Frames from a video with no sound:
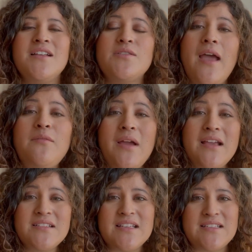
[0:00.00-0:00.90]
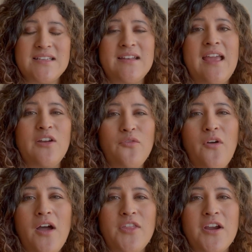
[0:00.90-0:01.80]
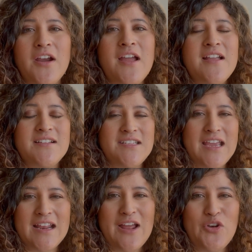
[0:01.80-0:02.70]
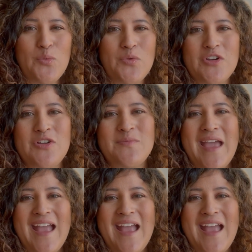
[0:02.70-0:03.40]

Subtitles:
So I had my assistant and her father take it out of the room.